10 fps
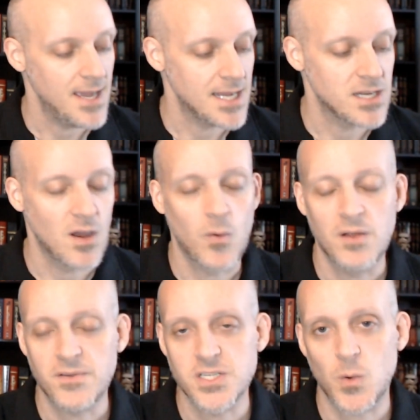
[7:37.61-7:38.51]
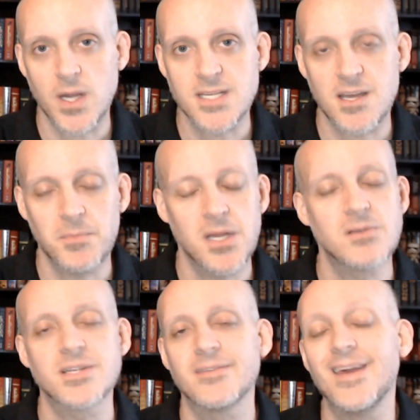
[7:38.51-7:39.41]
And you know what? For 20-something
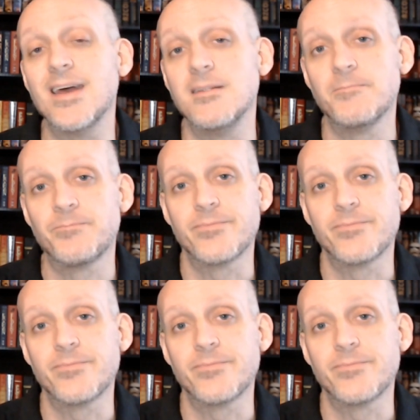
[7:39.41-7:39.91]
years, it did.